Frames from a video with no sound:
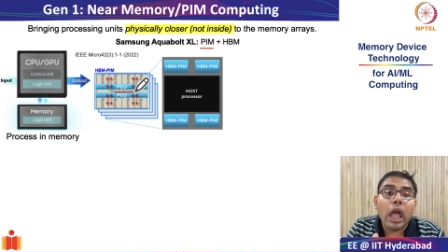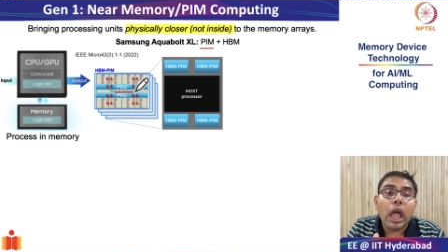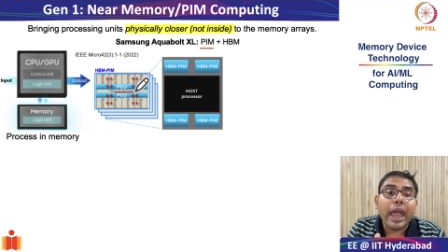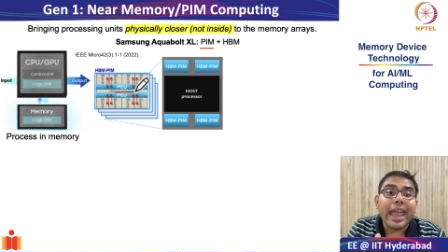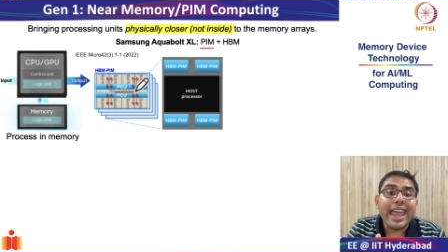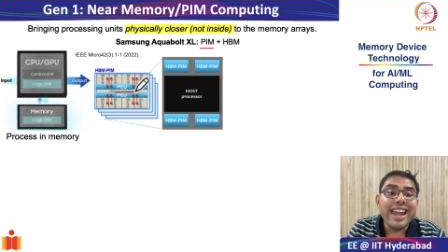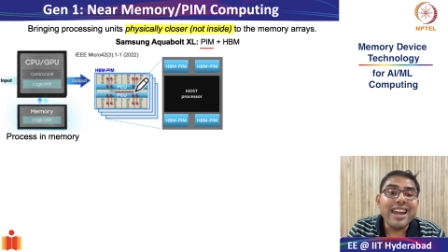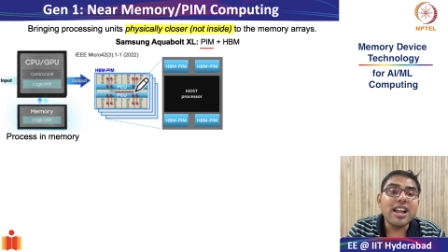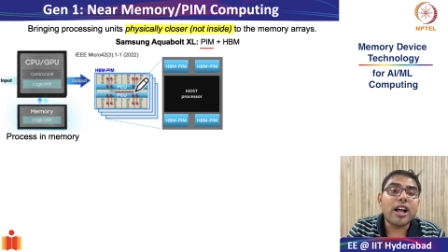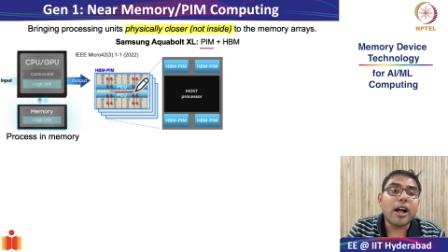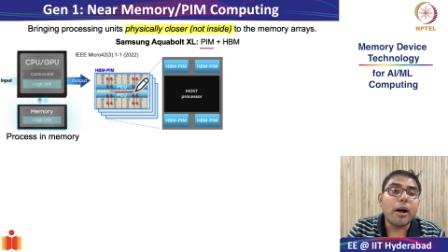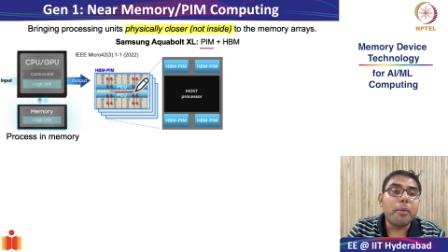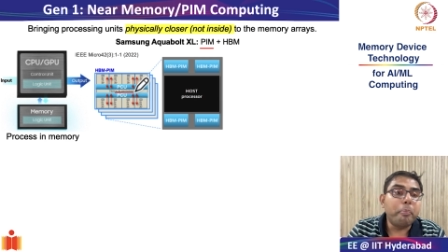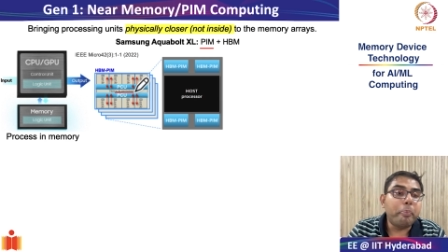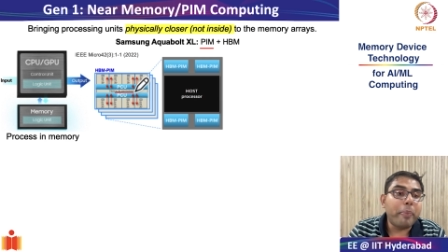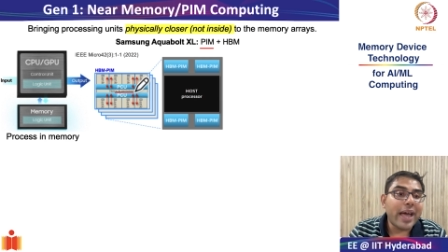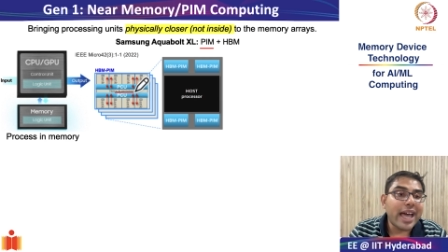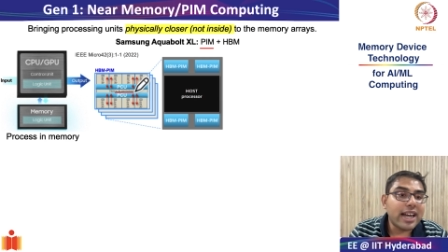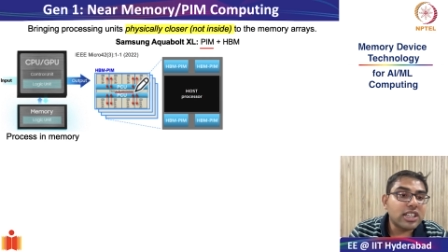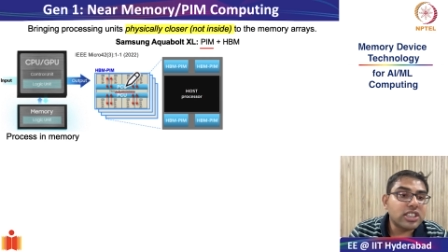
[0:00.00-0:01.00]
in
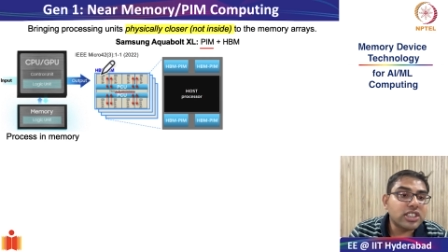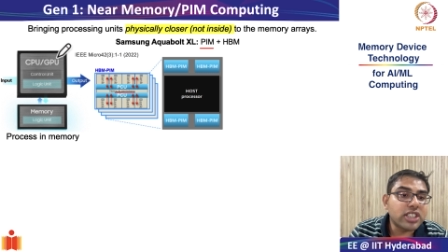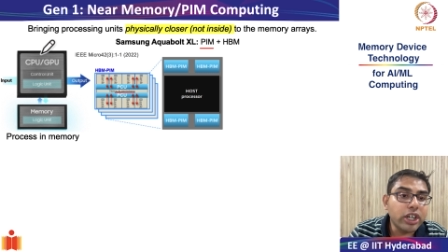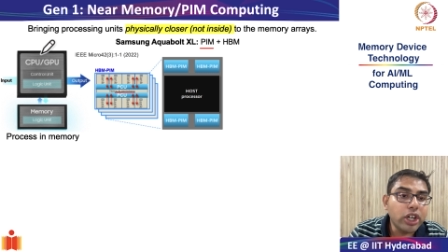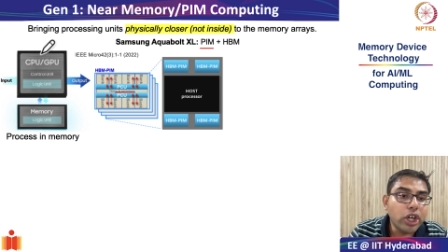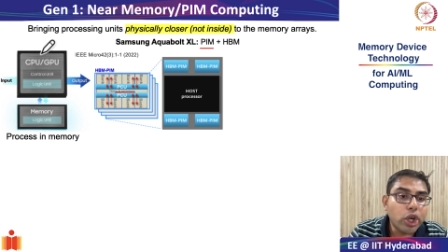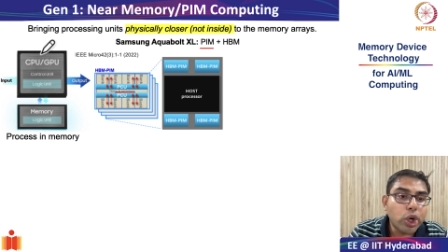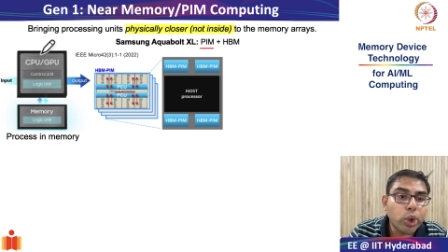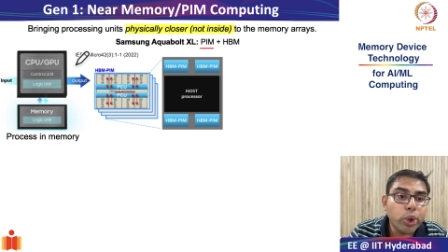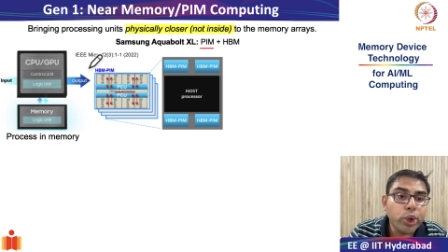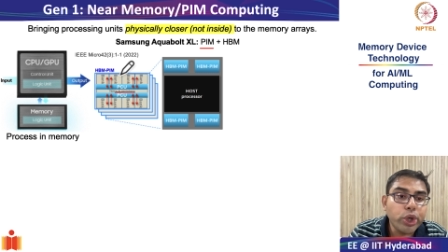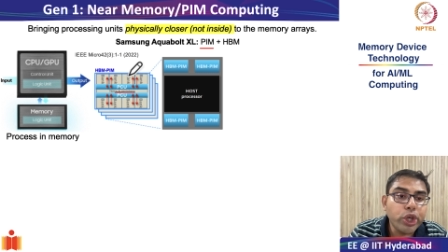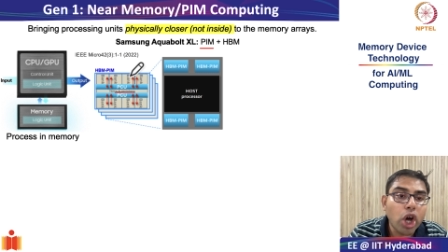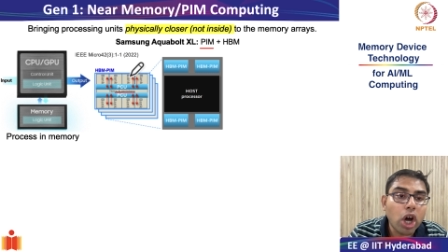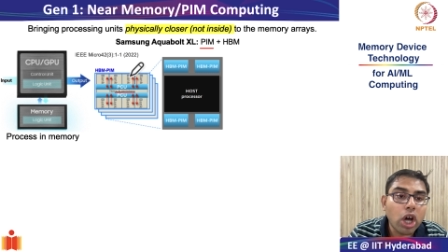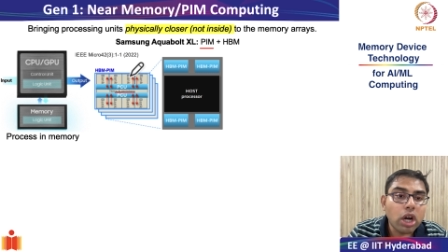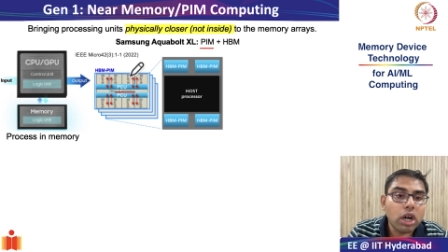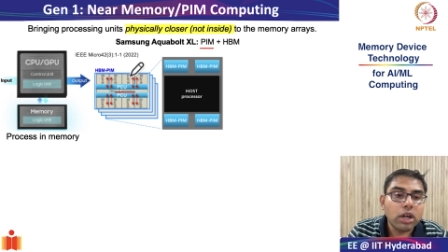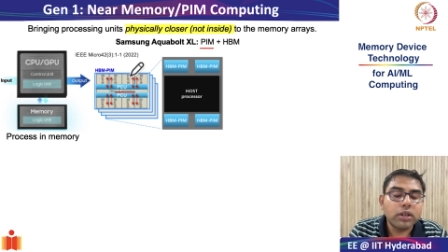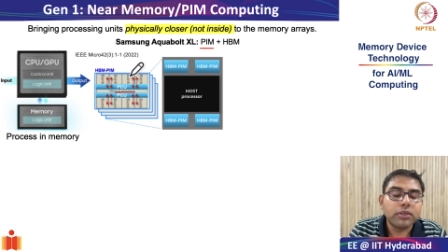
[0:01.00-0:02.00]
comparison to
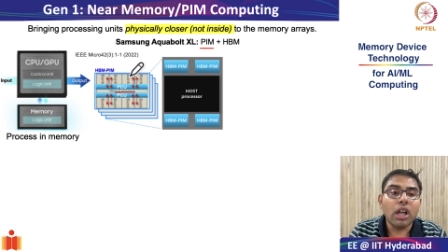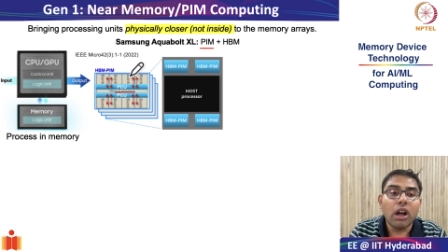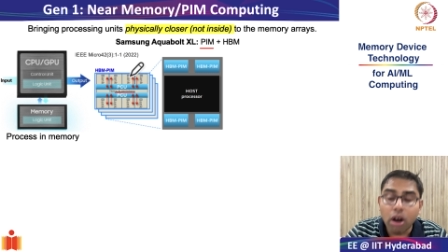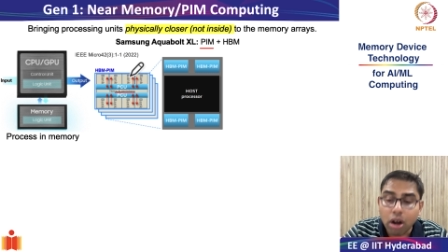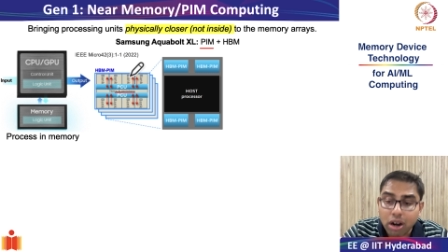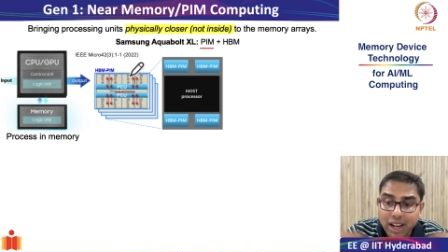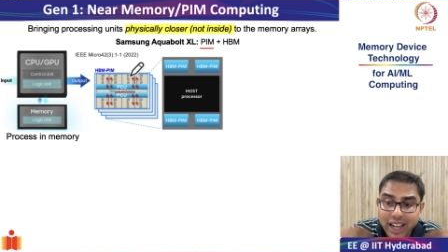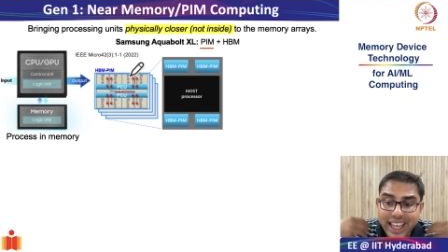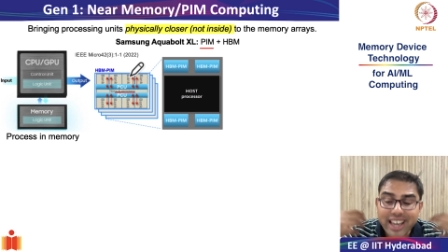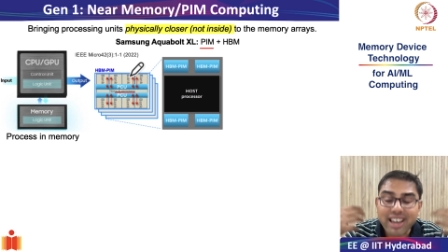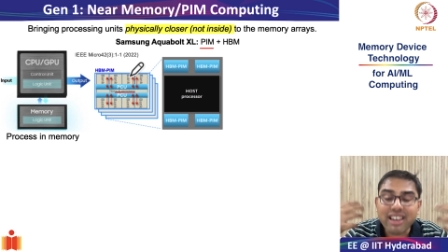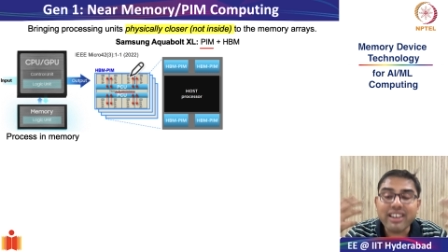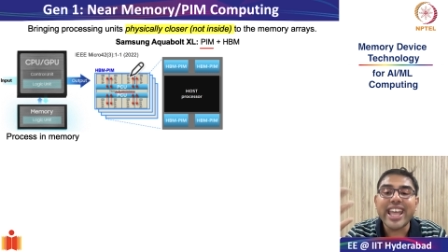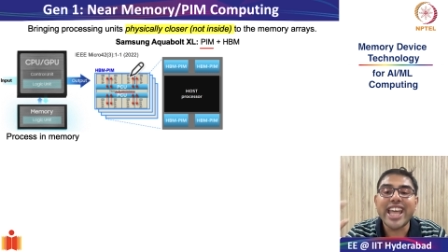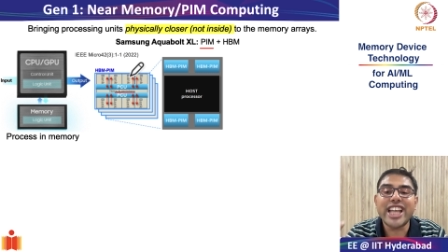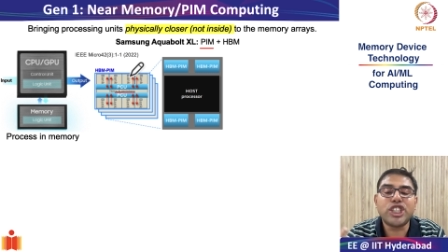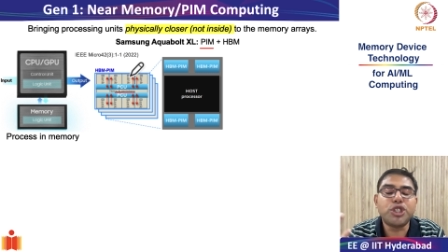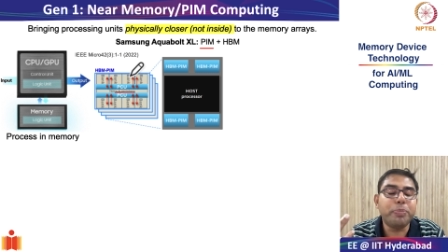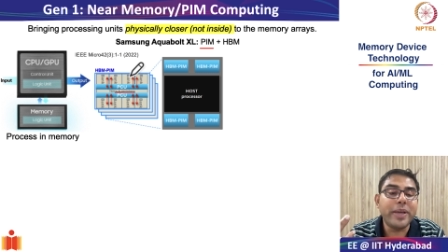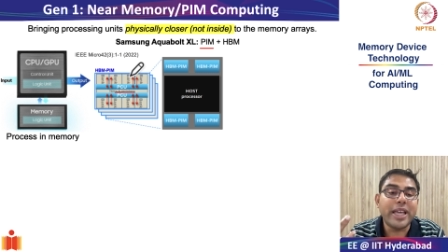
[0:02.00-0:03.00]
your earlier
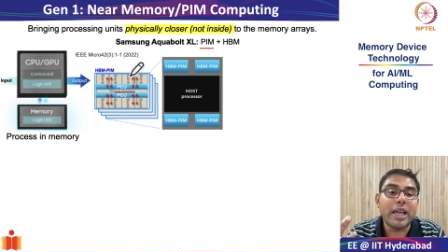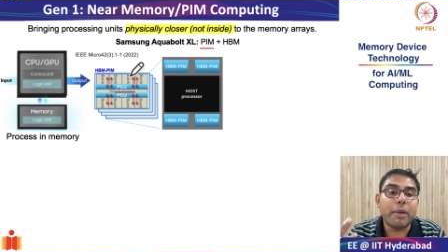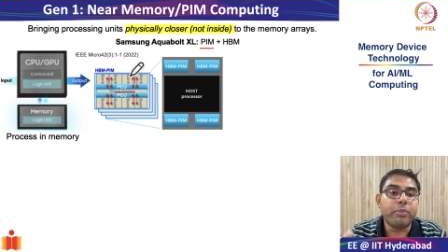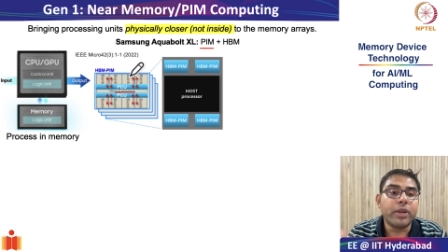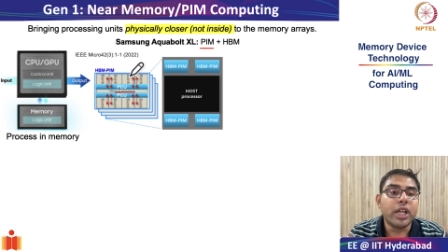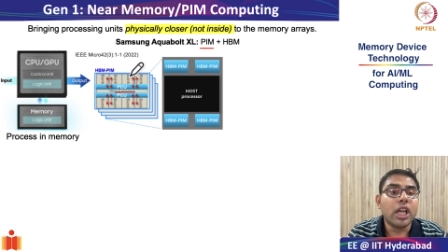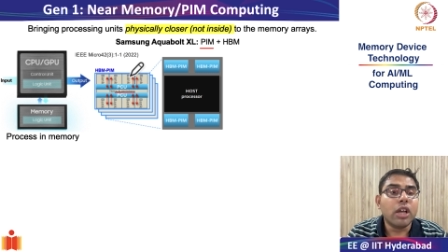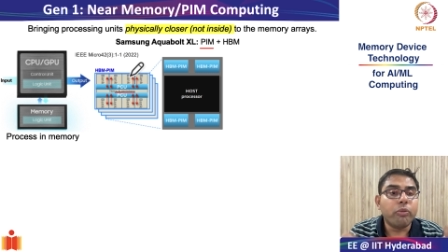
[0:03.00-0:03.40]
HBM,